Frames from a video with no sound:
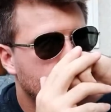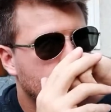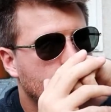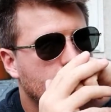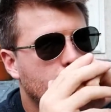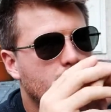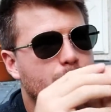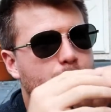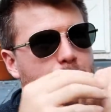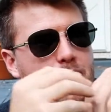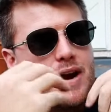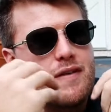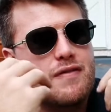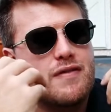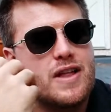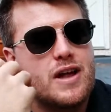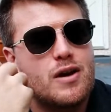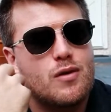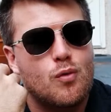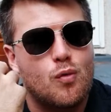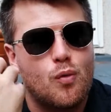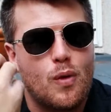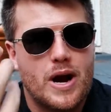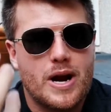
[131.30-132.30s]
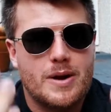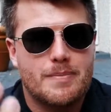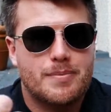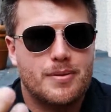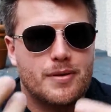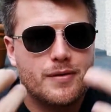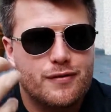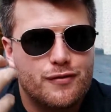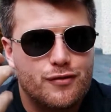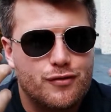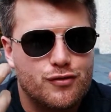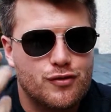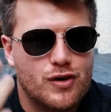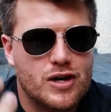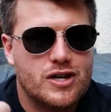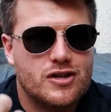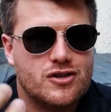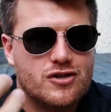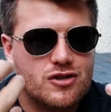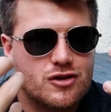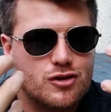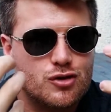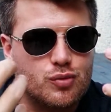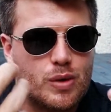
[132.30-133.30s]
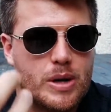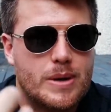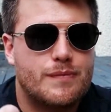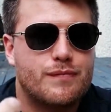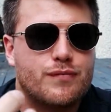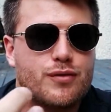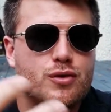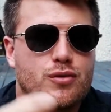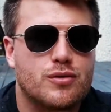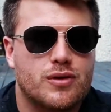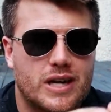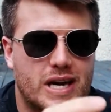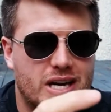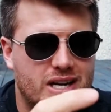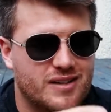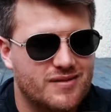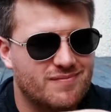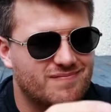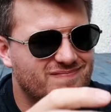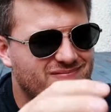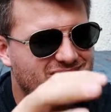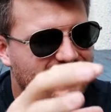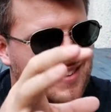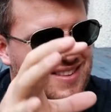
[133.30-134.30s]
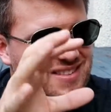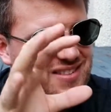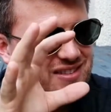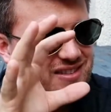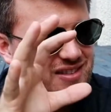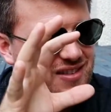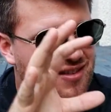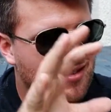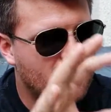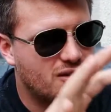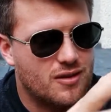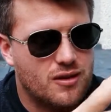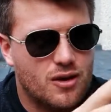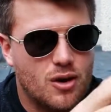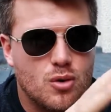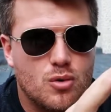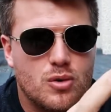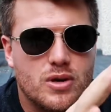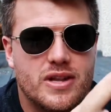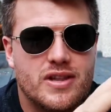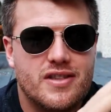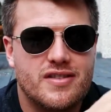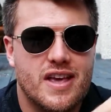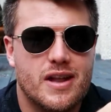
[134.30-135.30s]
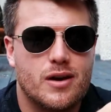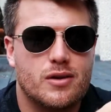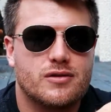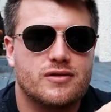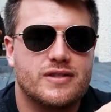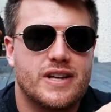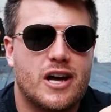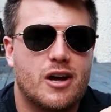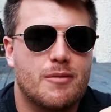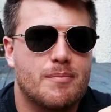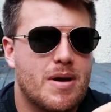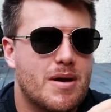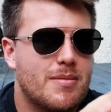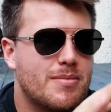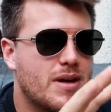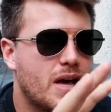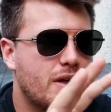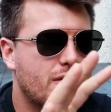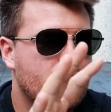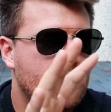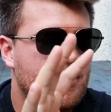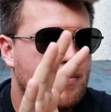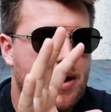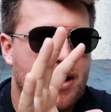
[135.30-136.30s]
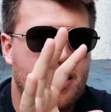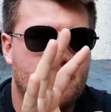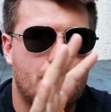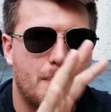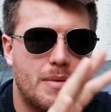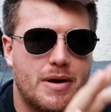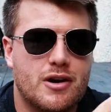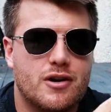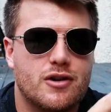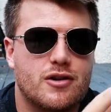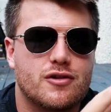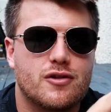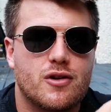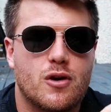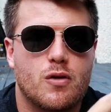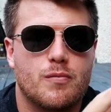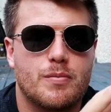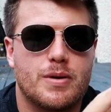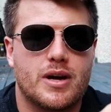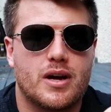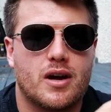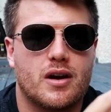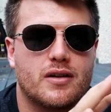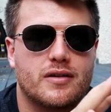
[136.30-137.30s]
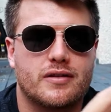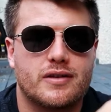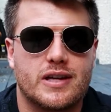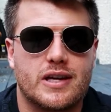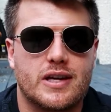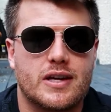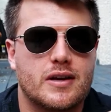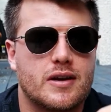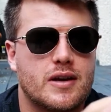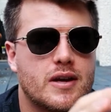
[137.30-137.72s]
But after that ripe, fresh grapefruit kind of slowly settles down, maybe after about a minute or so of being on skin,